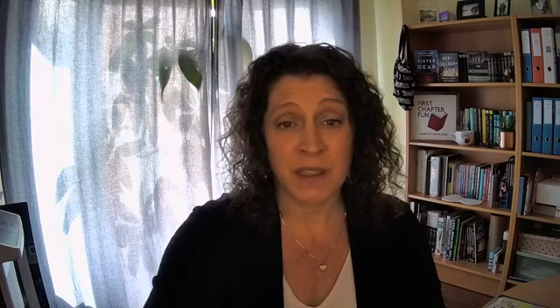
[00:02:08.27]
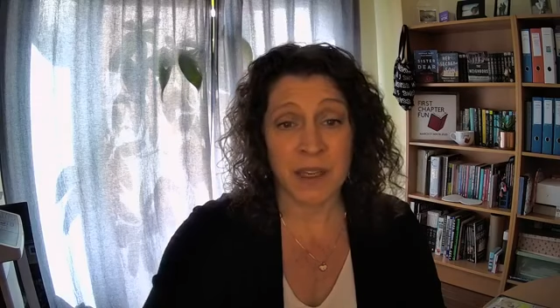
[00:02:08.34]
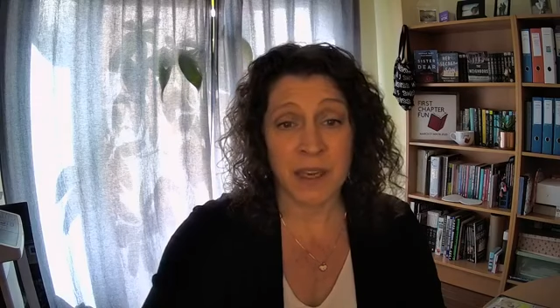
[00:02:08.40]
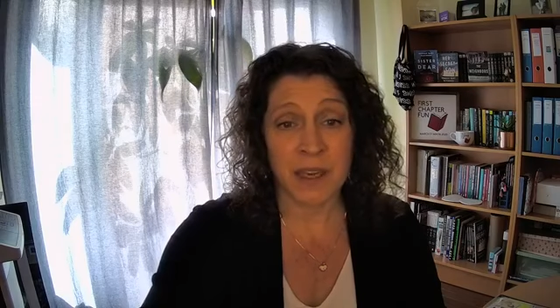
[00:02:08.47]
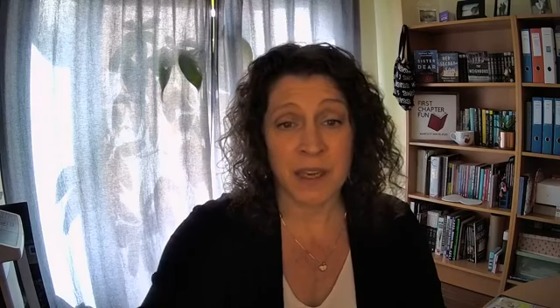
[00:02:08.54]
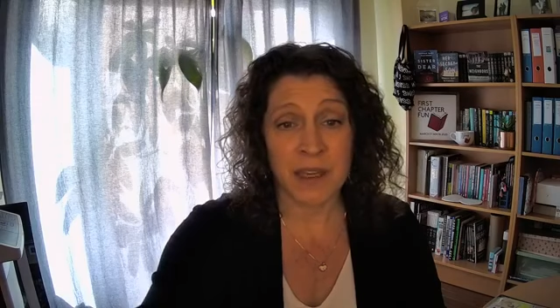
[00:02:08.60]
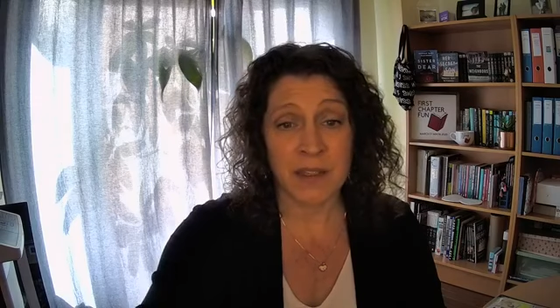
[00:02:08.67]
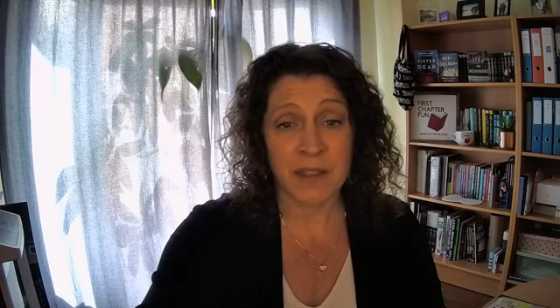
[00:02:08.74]

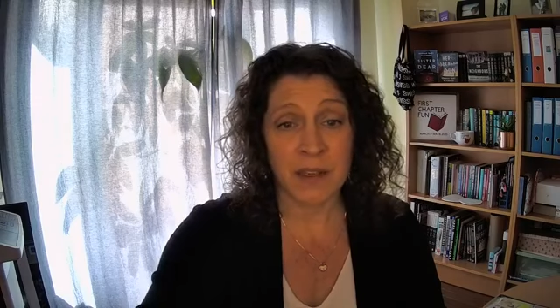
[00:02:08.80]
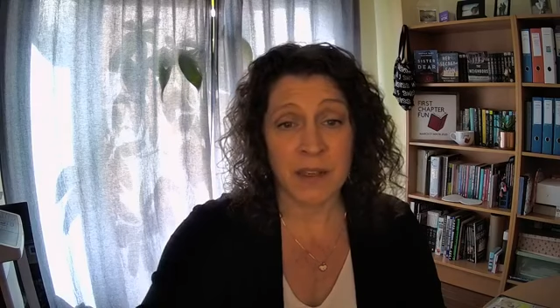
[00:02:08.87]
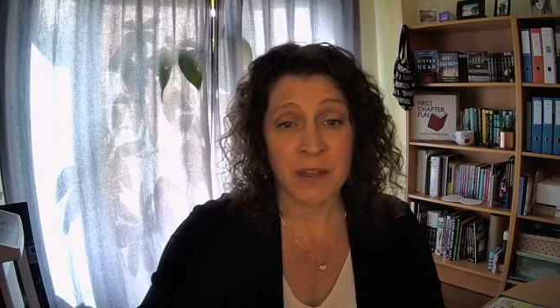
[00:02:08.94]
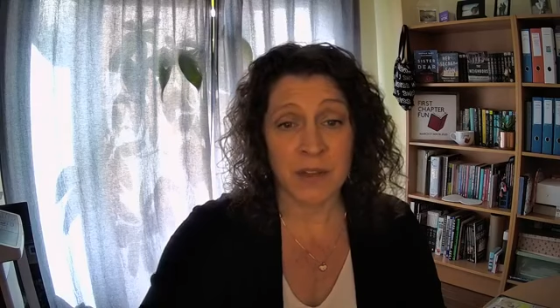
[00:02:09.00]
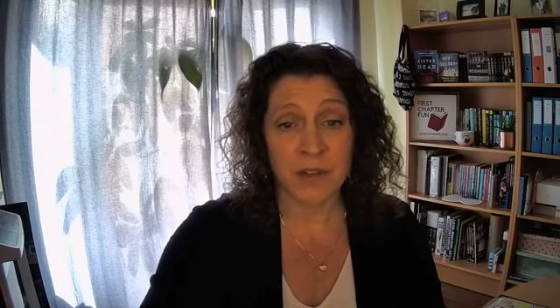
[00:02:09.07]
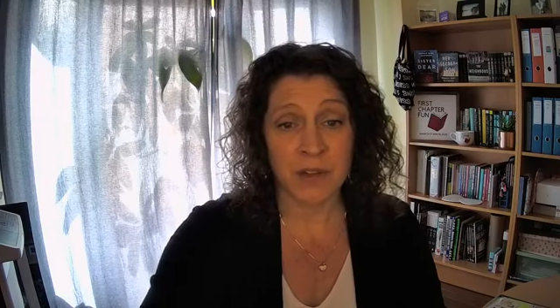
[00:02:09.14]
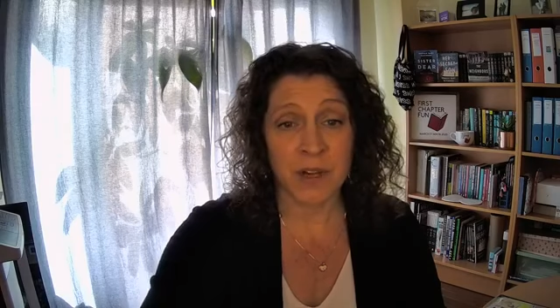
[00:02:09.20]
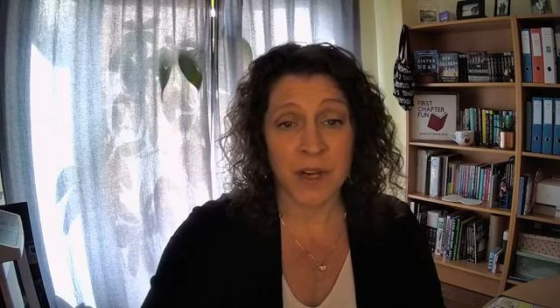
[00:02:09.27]
And
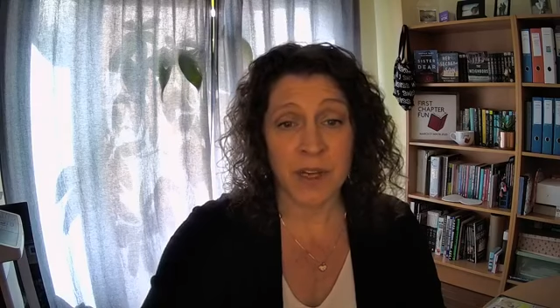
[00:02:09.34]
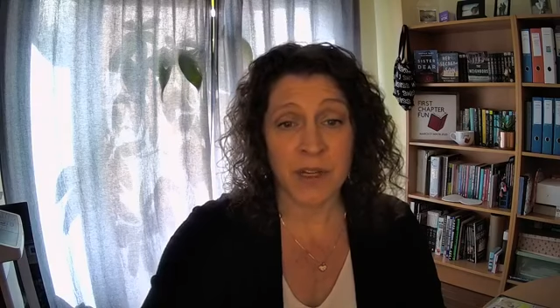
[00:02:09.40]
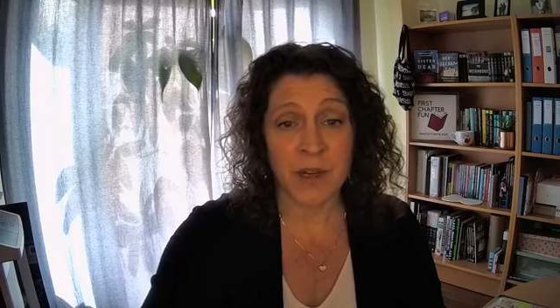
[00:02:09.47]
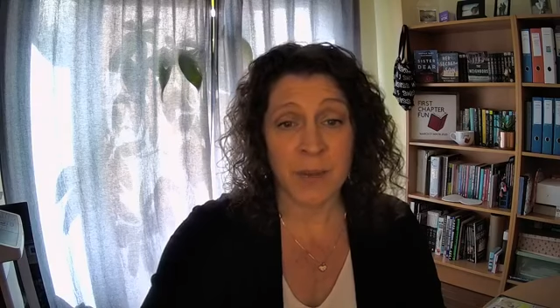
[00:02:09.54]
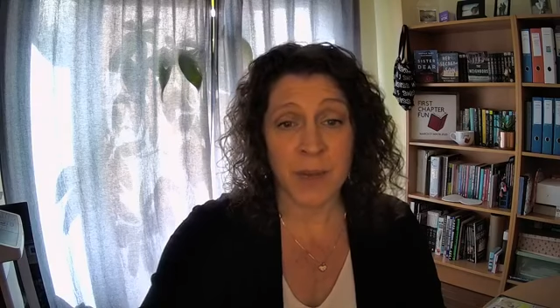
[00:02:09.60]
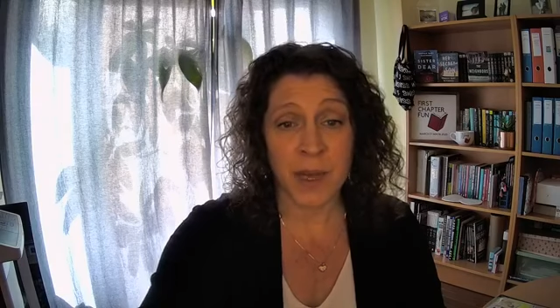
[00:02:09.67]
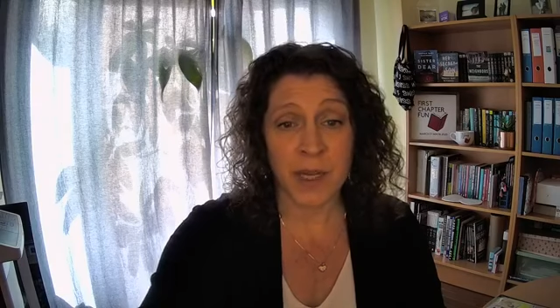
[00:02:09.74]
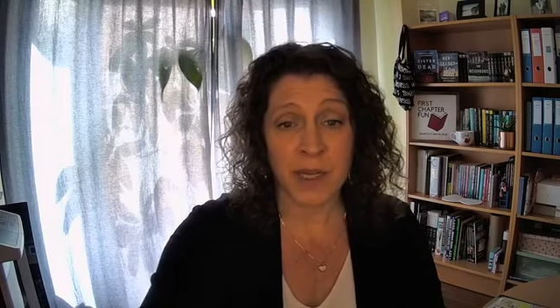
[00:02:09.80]
I'll try and go
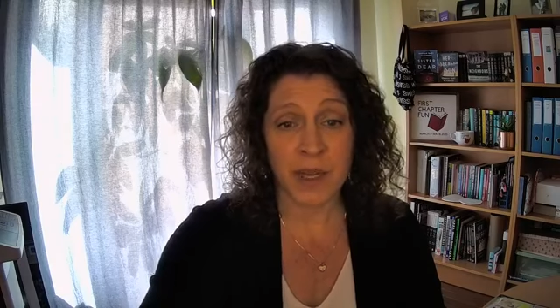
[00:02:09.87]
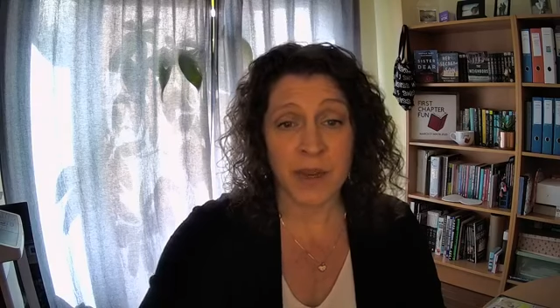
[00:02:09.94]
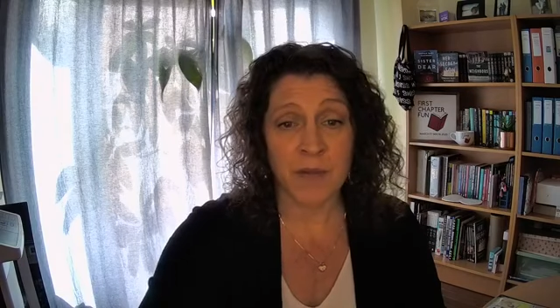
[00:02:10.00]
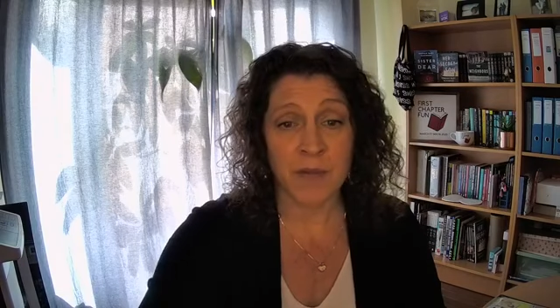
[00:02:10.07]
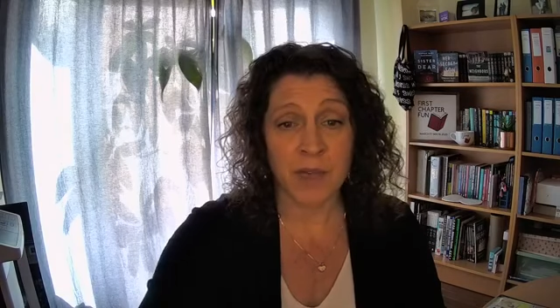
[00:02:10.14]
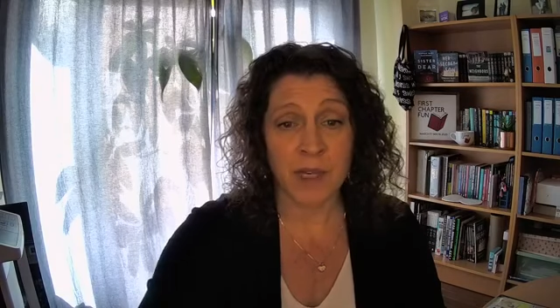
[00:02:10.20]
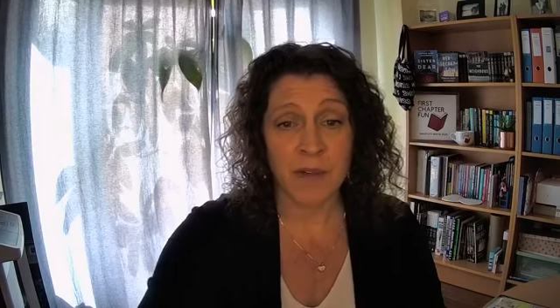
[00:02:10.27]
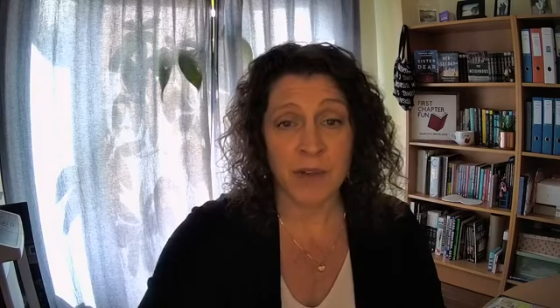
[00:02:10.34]
back
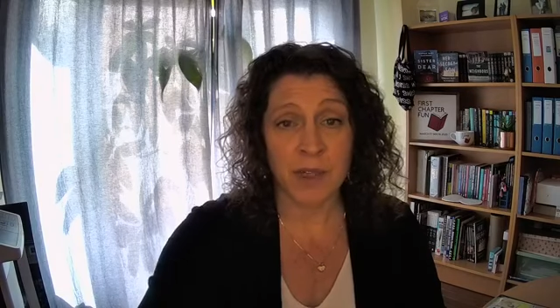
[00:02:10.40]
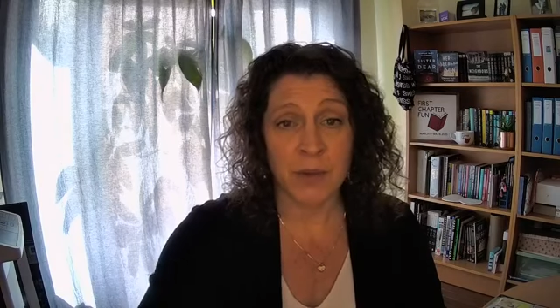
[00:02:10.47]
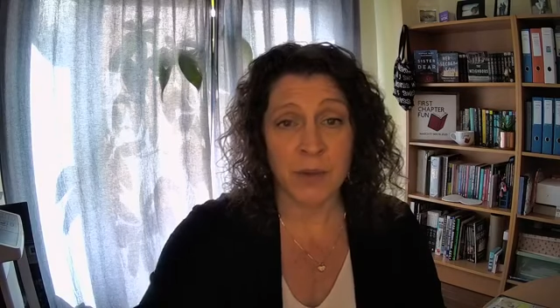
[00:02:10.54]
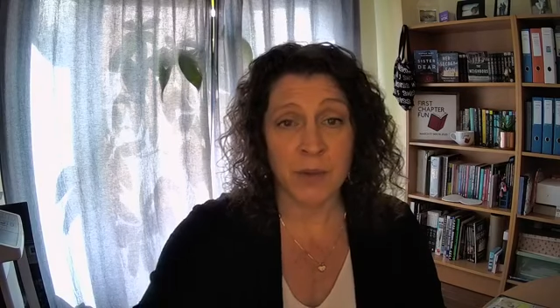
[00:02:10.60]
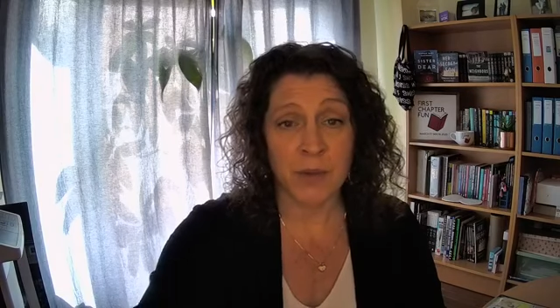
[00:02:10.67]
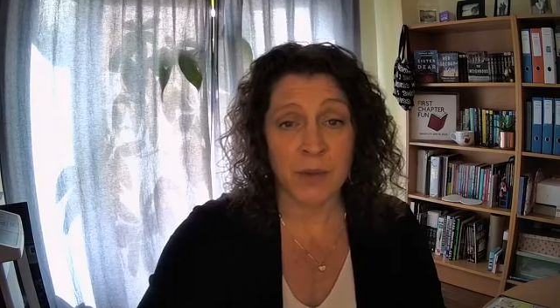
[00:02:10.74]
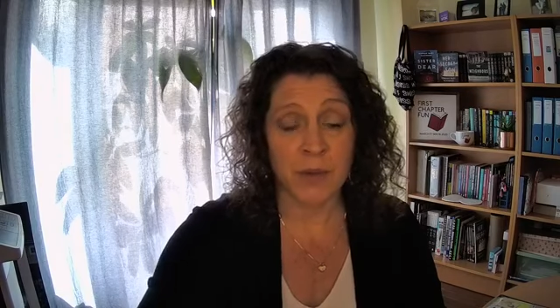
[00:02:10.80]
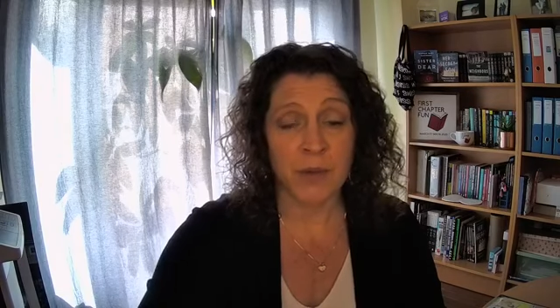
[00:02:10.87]
and
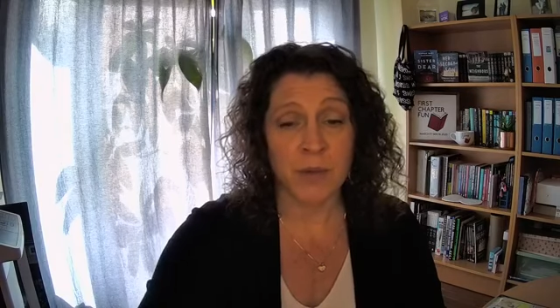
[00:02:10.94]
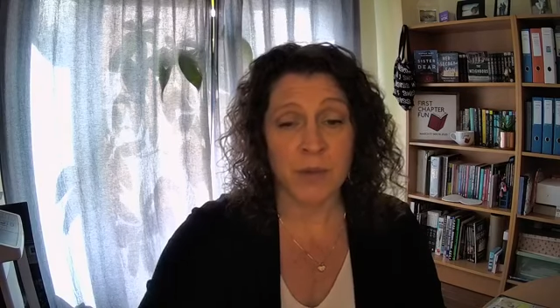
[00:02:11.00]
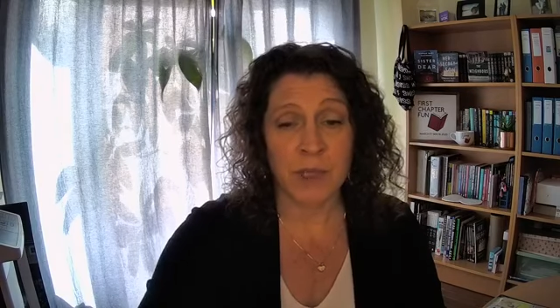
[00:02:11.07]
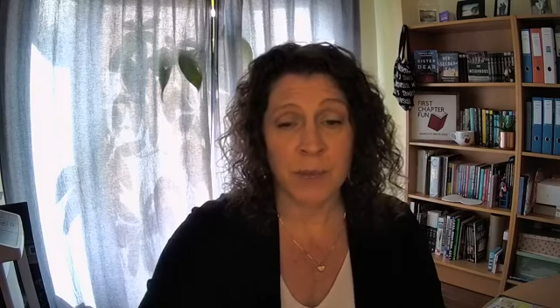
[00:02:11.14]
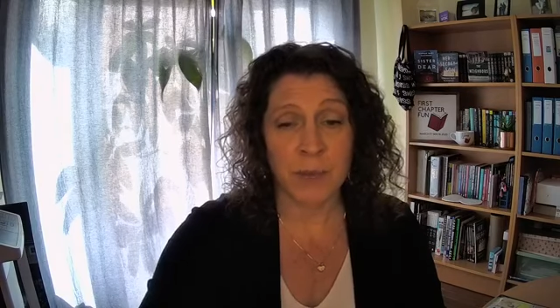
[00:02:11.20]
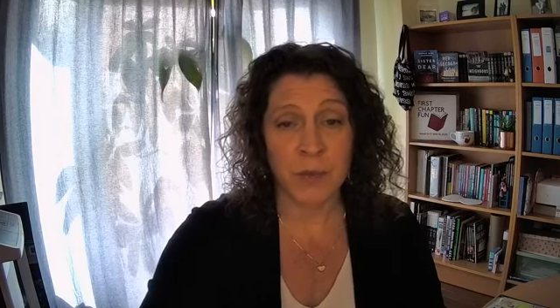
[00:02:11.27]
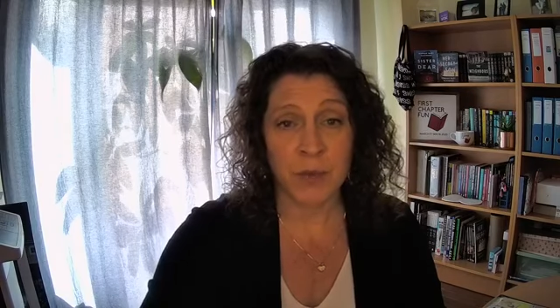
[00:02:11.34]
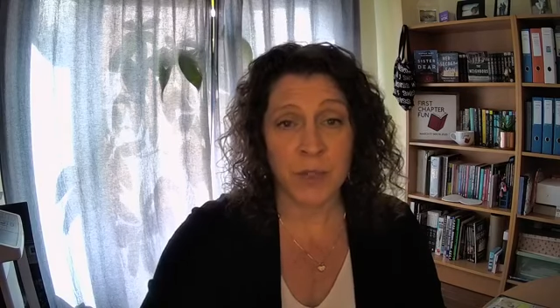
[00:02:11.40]
re-record or
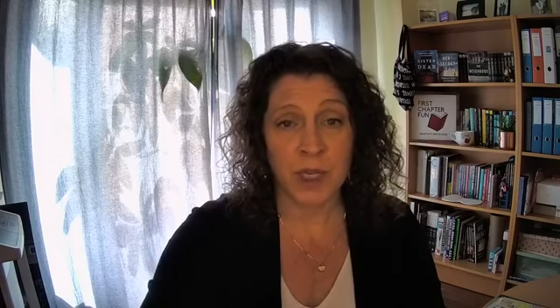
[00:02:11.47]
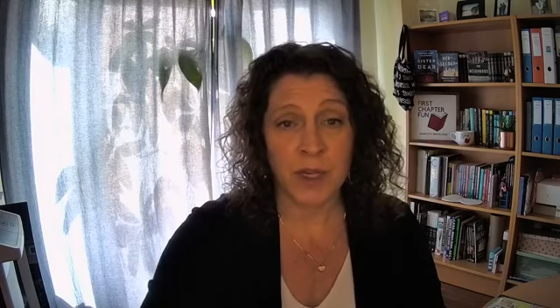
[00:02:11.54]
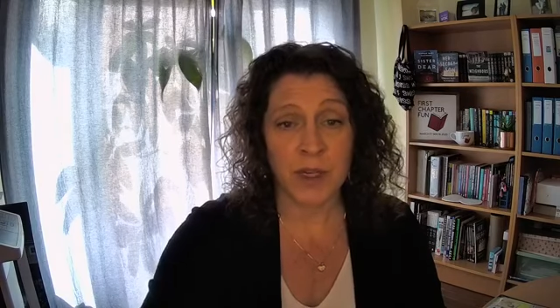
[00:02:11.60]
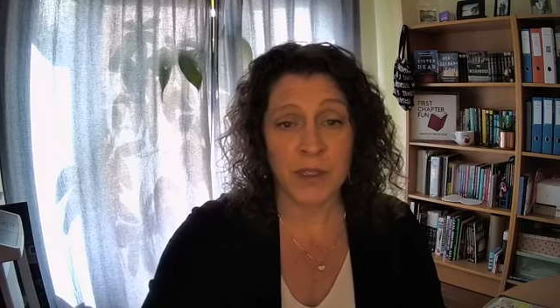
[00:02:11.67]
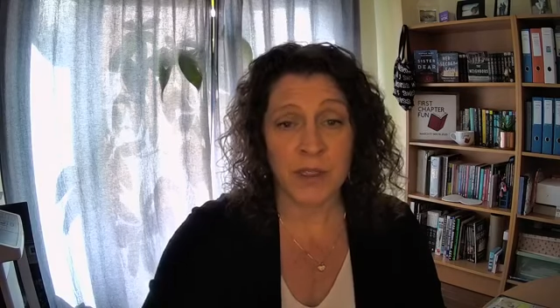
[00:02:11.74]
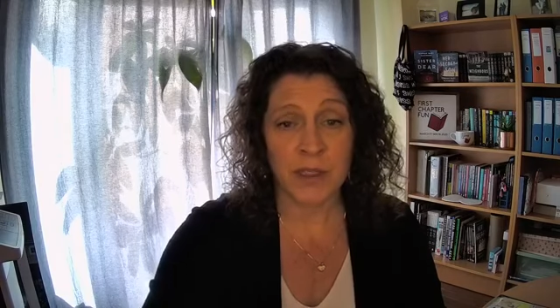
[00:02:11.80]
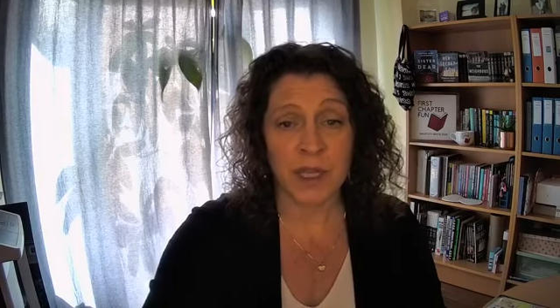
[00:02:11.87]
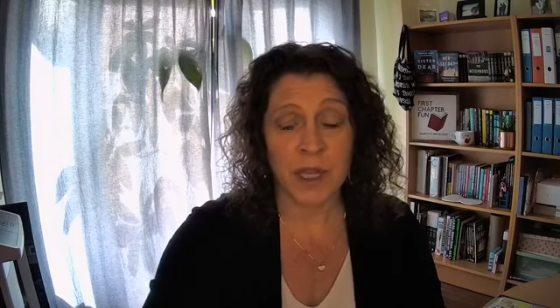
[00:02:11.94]
rebroadcast